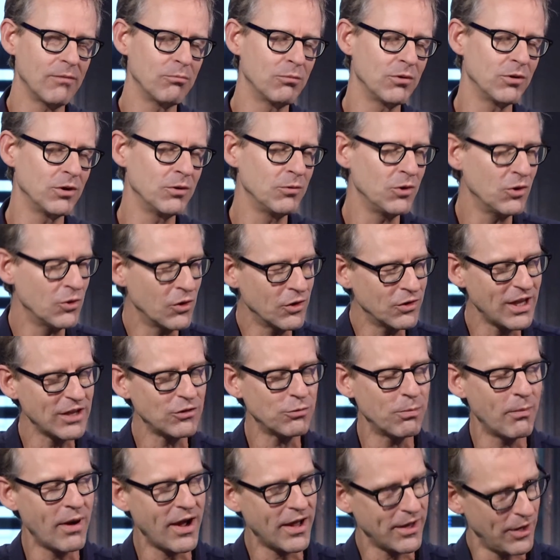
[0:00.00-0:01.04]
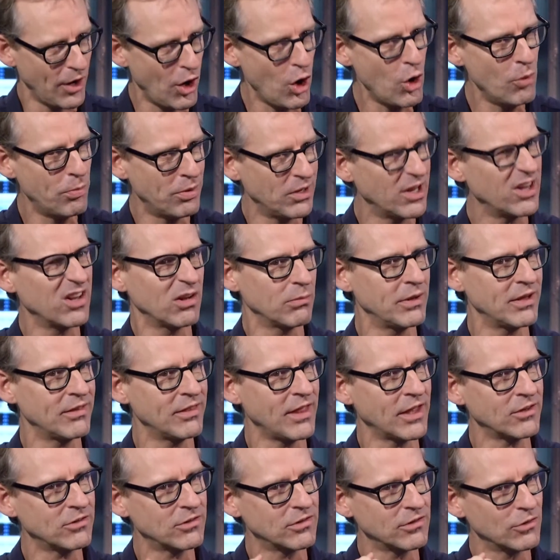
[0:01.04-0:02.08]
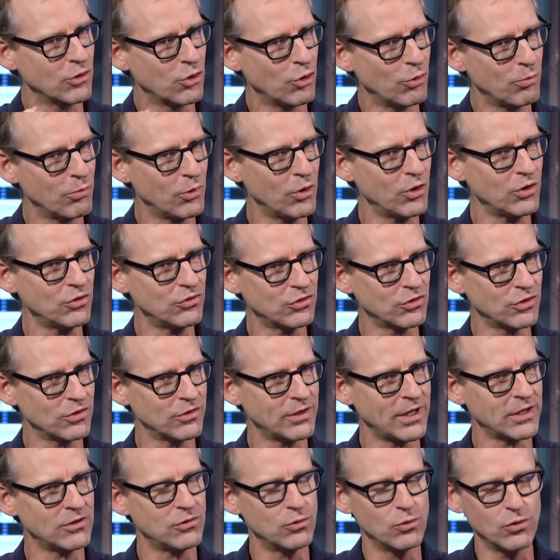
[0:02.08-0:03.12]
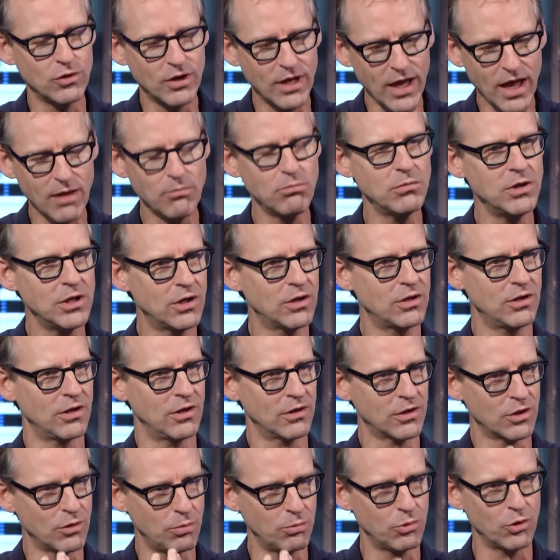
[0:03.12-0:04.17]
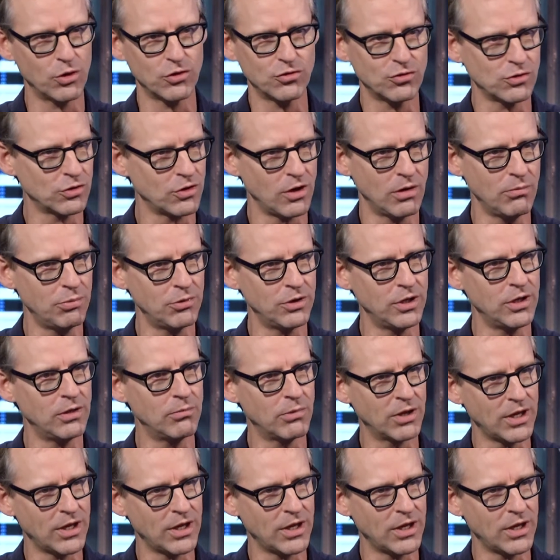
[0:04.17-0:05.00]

that's my hope a little bit, that you can be a commercial company,